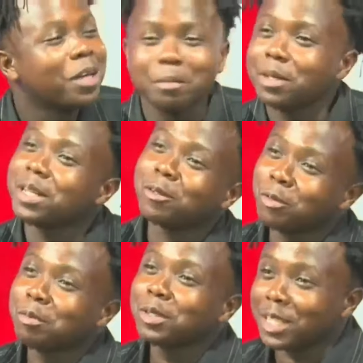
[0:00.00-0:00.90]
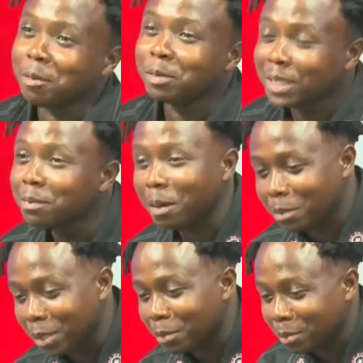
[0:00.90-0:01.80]
okay. Media to me, team
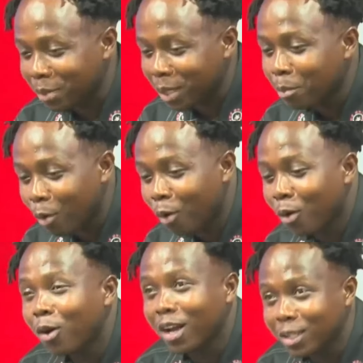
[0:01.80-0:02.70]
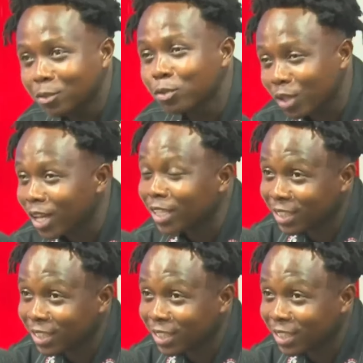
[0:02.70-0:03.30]
I me young more into